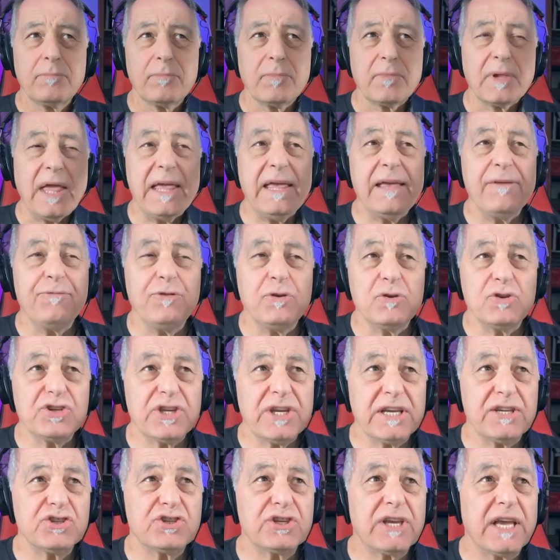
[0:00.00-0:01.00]
If you
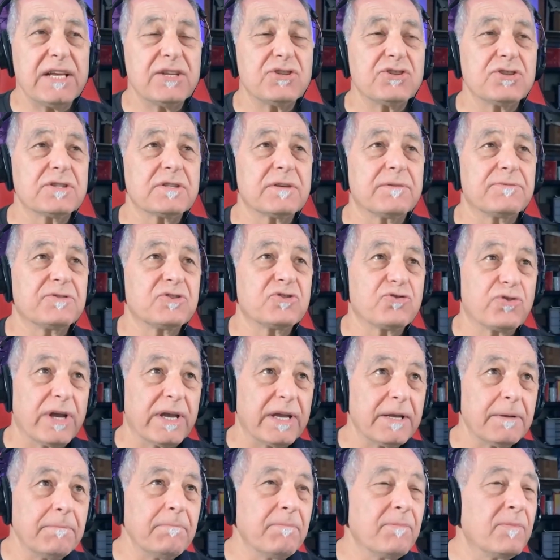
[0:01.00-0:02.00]
change gauges of
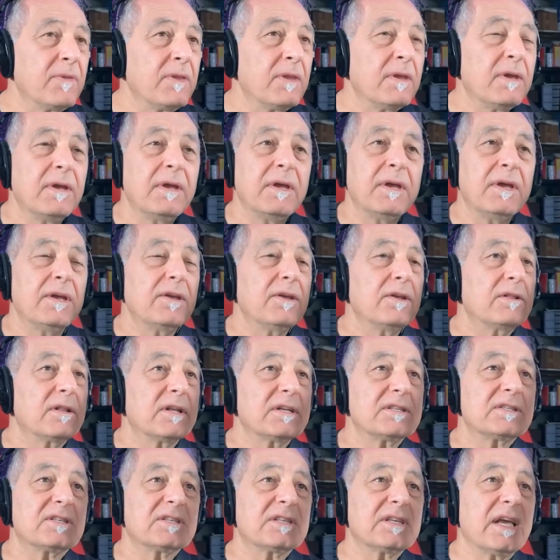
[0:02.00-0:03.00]
string,
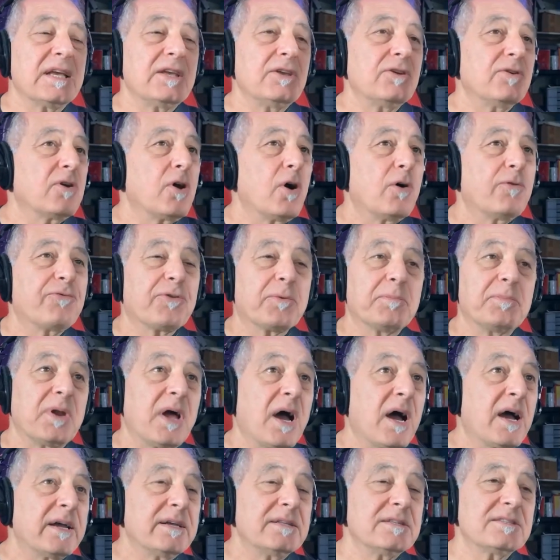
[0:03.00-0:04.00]
let's say you go from
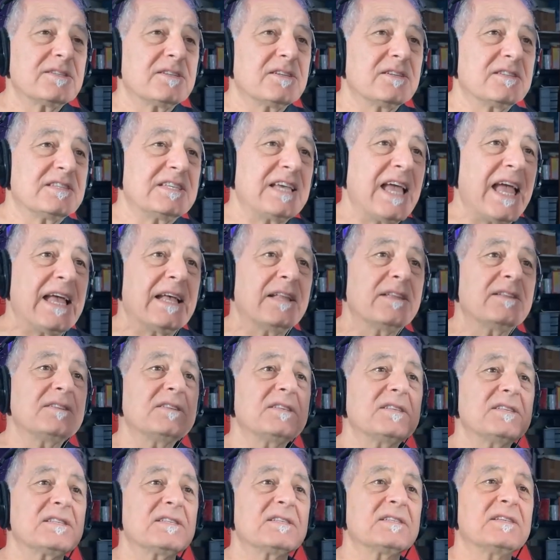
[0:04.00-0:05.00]
9s to
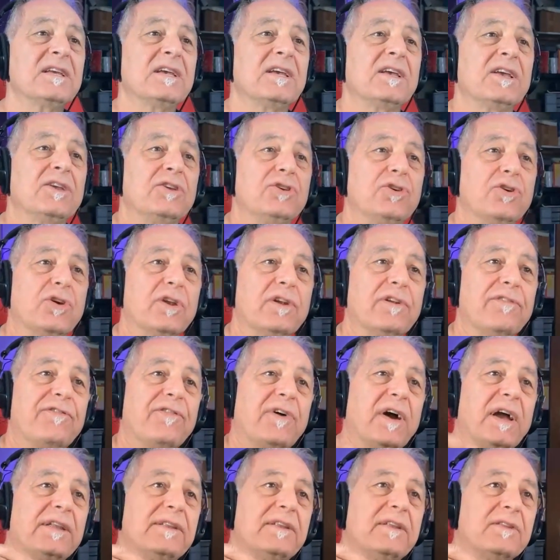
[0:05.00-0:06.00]
10s, you're going to
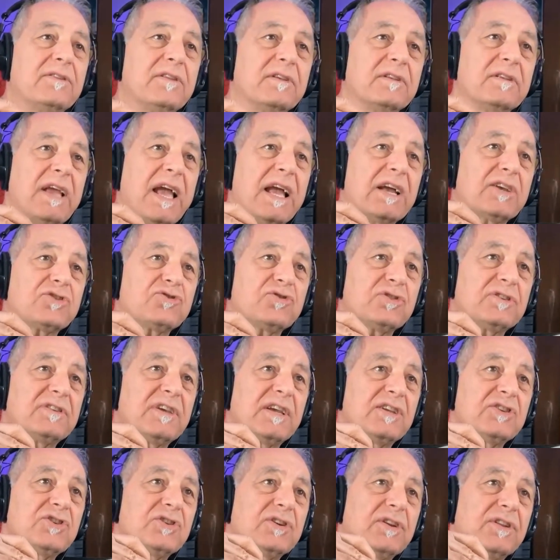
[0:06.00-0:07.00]
find that the extra
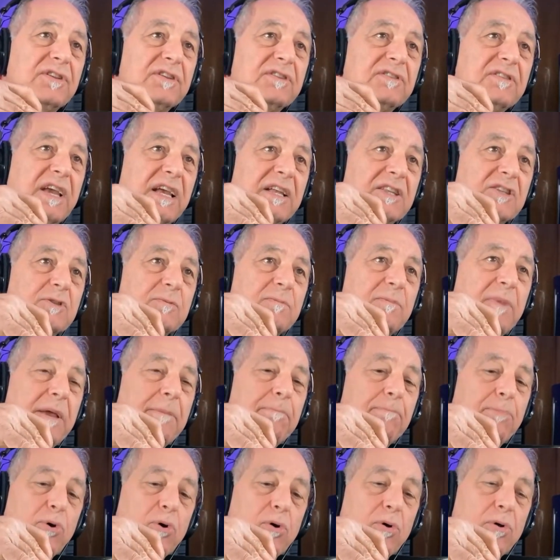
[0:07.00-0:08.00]
tension of the 10s may
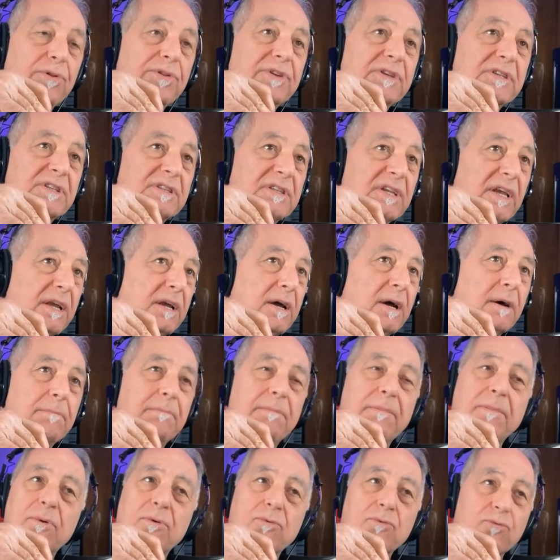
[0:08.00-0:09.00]
pull this thing
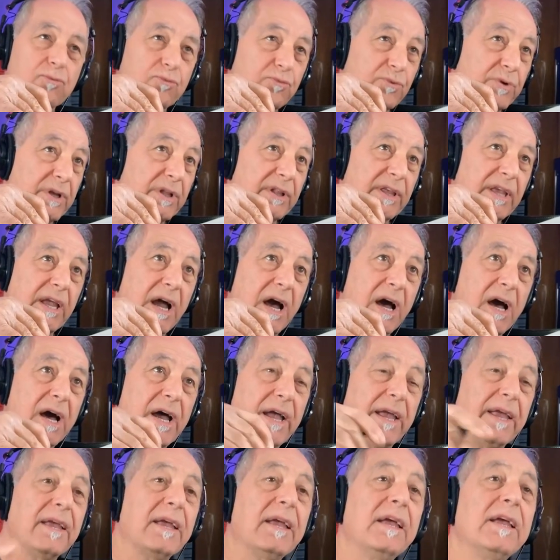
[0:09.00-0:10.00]
up really
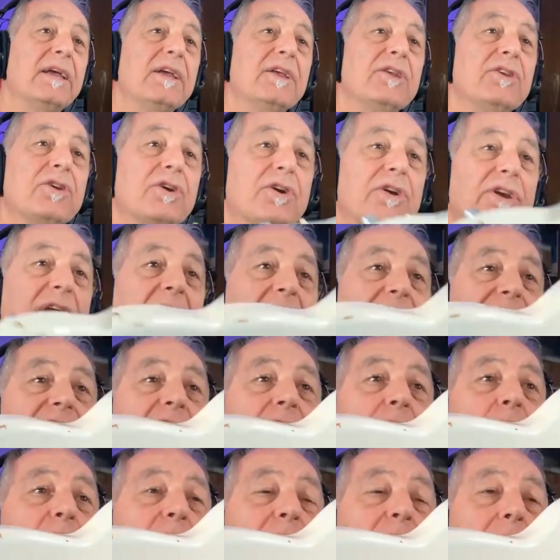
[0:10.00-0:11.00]
high. You're going to have
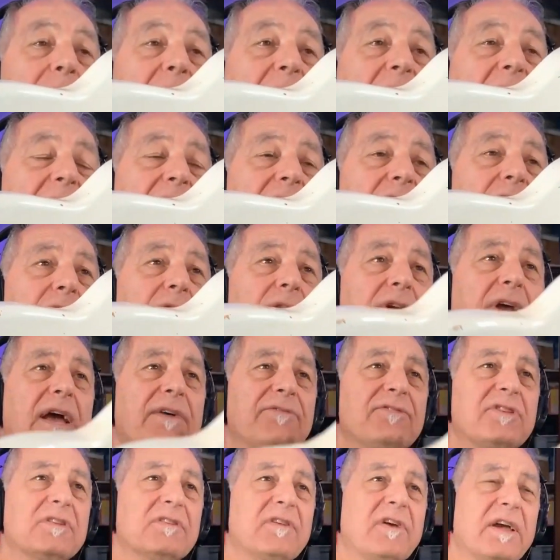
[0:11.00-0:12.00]
to go in the back, you're going to
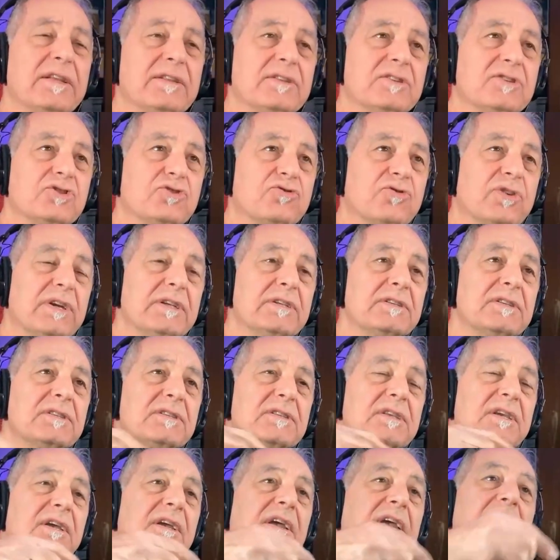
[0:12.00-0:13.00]
have to tighten the
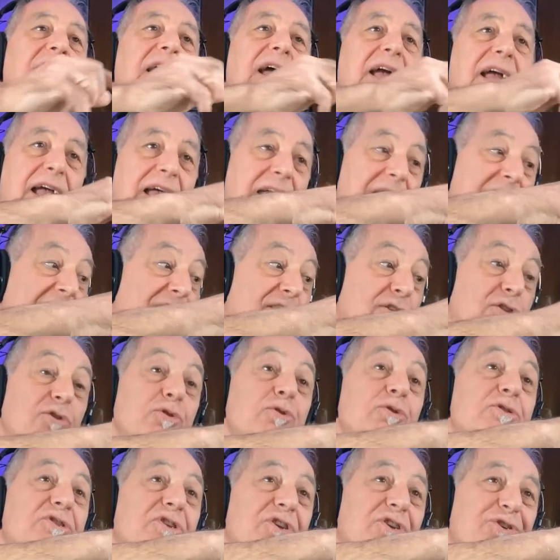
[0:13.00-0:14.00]
strings and
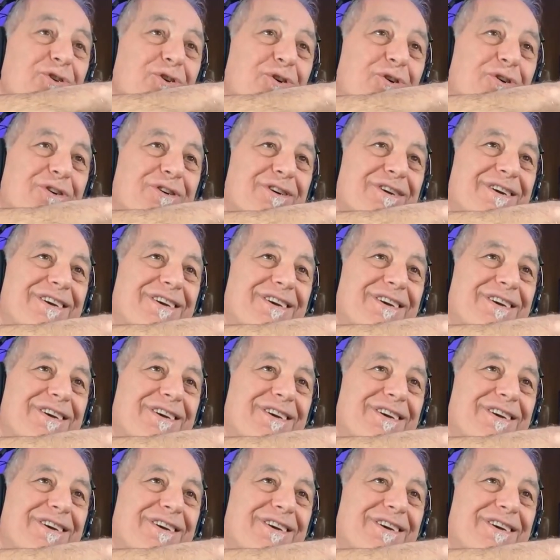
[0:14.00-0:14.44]
loosen your